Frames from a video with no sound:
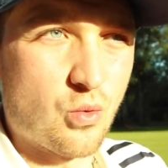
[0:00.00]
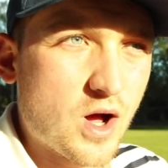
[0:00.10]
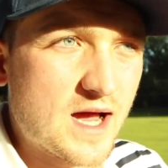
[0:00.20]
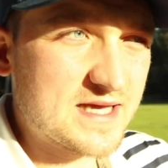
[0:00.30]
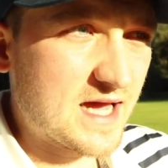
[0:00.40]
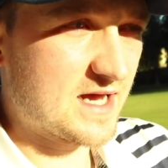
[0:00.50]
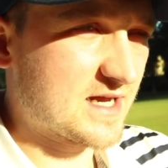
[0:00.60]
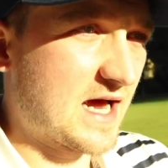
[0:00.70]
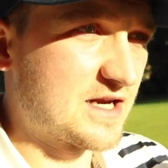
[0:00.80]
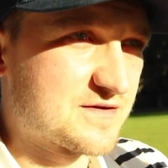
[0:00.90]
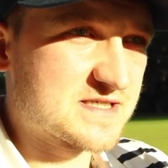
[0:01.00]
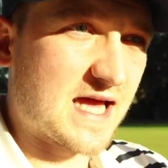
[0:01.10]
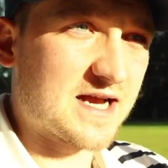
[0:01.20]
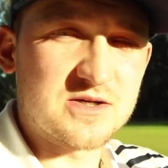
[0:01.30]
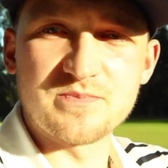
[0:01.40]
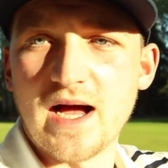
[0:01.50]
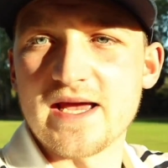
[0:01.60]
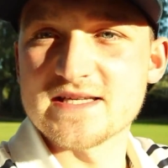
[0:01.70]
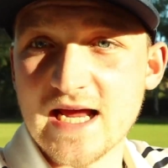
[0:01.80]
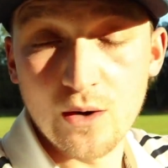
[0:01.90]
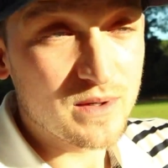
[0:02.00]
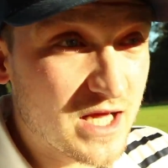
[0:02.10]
what I get kind of staggered by is how we